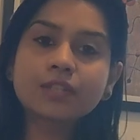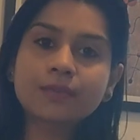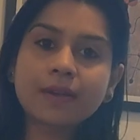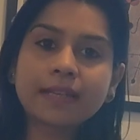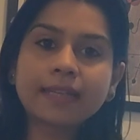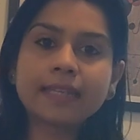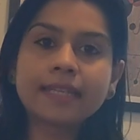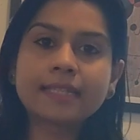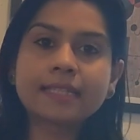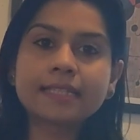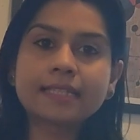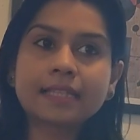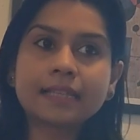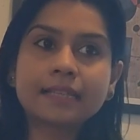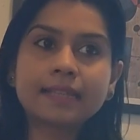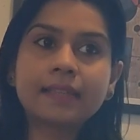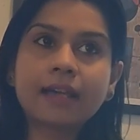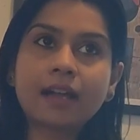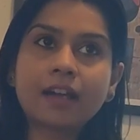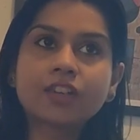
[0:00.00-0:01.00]
one is
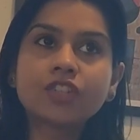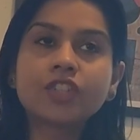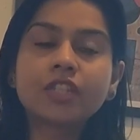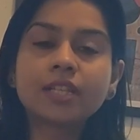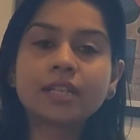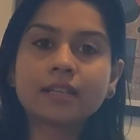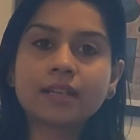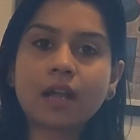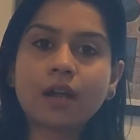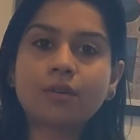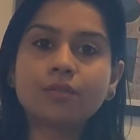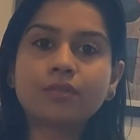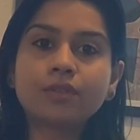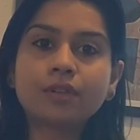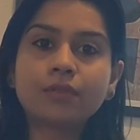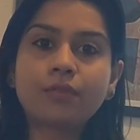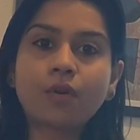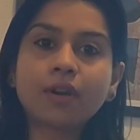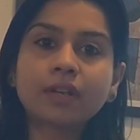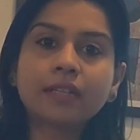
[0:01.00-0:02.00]
largely
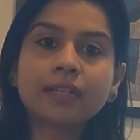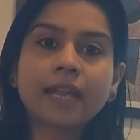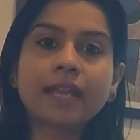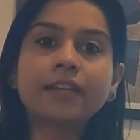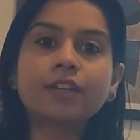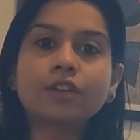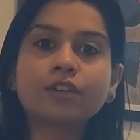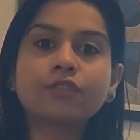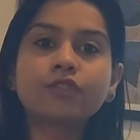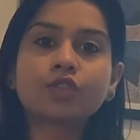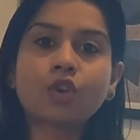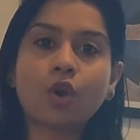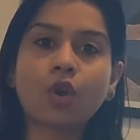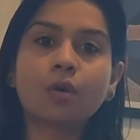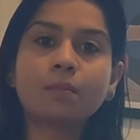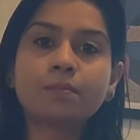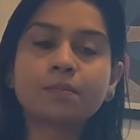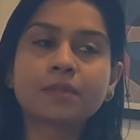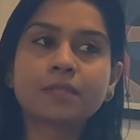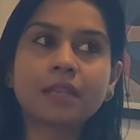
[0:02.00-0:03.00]
around what kind of
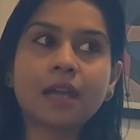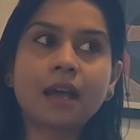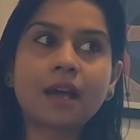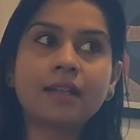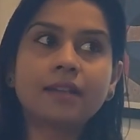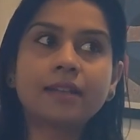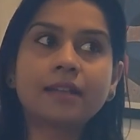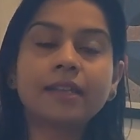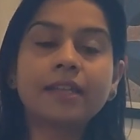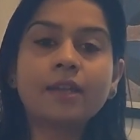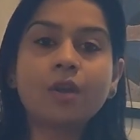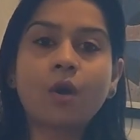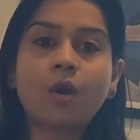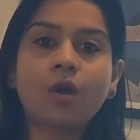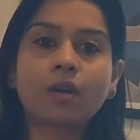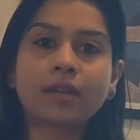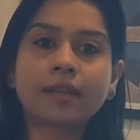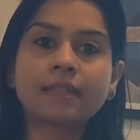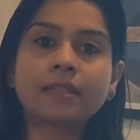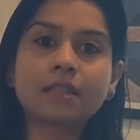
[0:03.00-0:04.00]
jobs are really
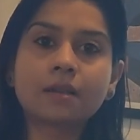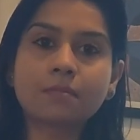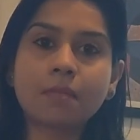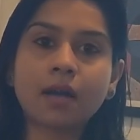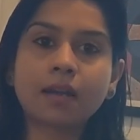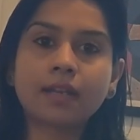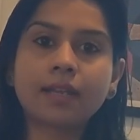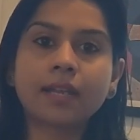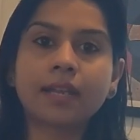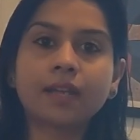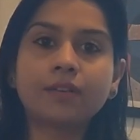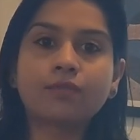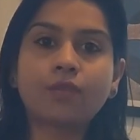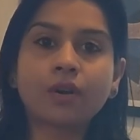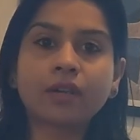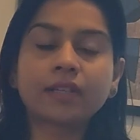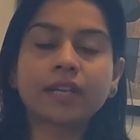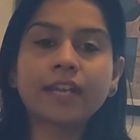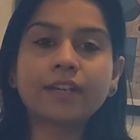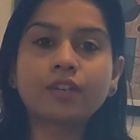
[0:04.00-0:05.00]
hot in the market,
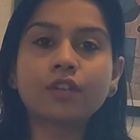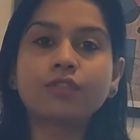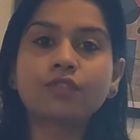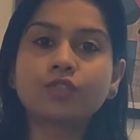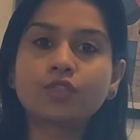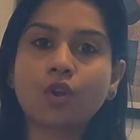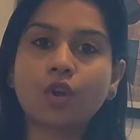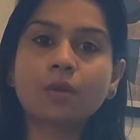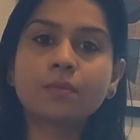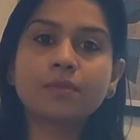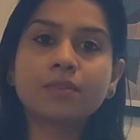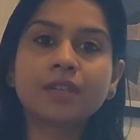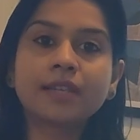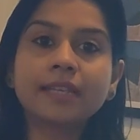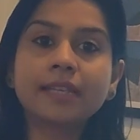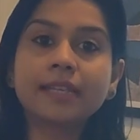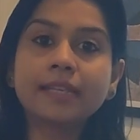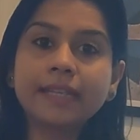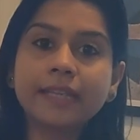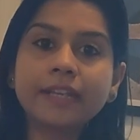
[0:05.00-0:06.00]
what kind of jobs
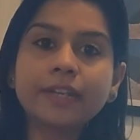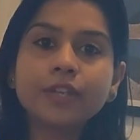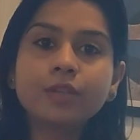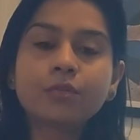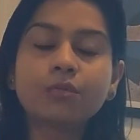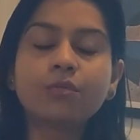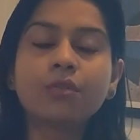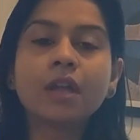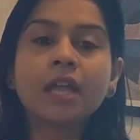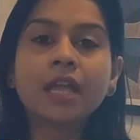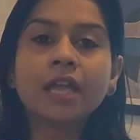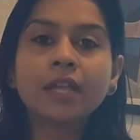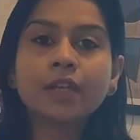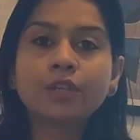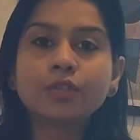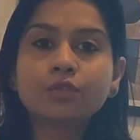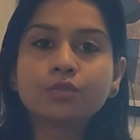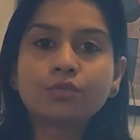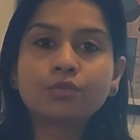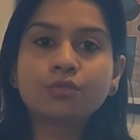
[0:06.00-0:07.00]
really lead you
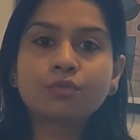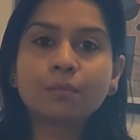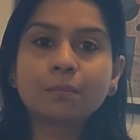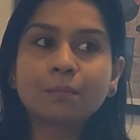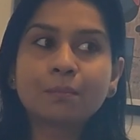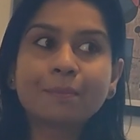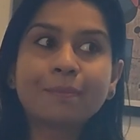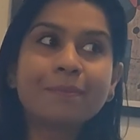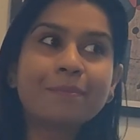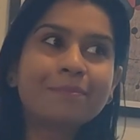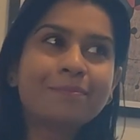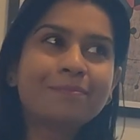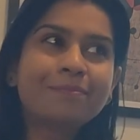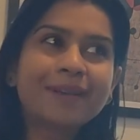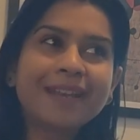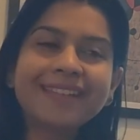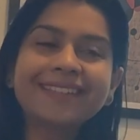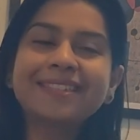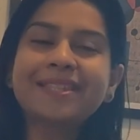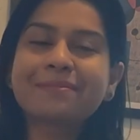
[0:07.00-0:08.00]
to
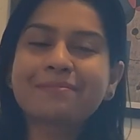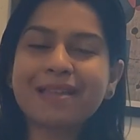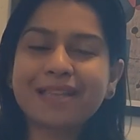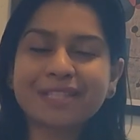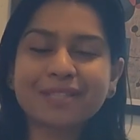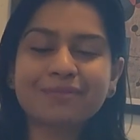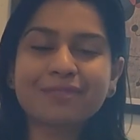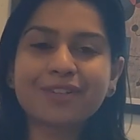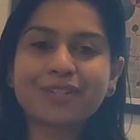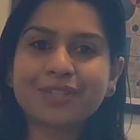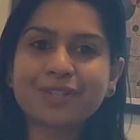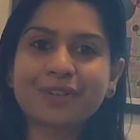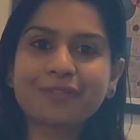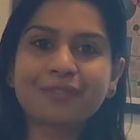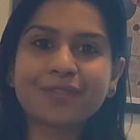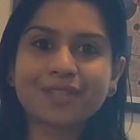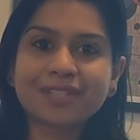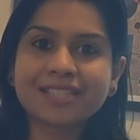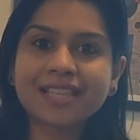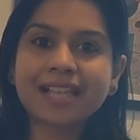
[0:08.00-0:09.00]
bring the best version
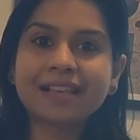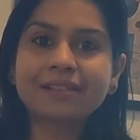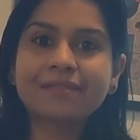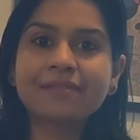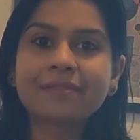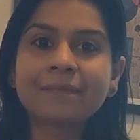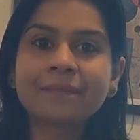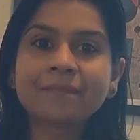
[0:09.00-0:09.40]
of yourself.